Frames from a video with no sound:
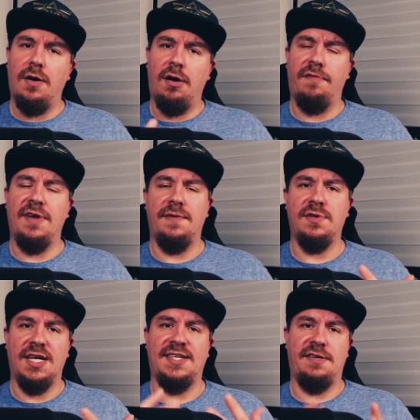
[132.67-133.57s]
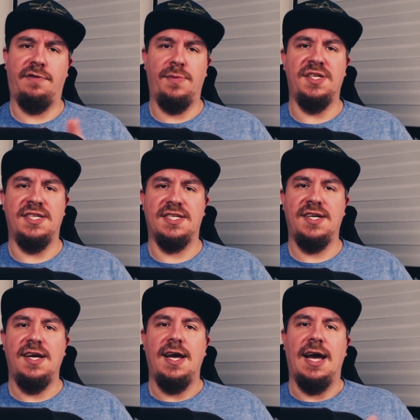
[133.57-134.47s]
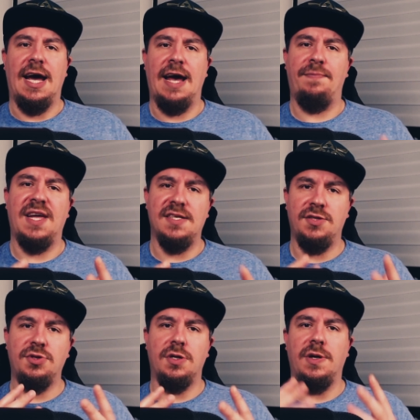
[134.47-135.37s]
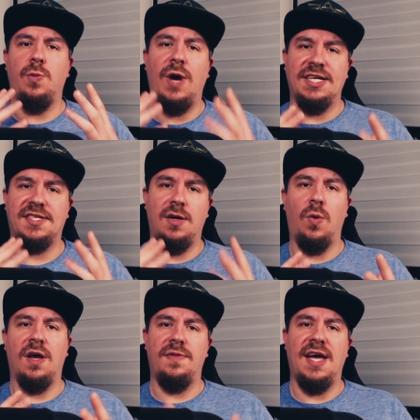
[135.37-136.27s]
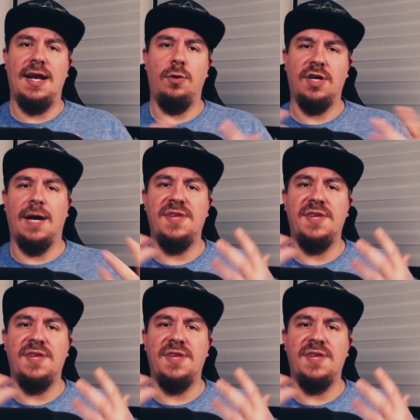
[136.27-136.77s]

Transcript: often have to get data from the disk, and that is usually way slower than looking up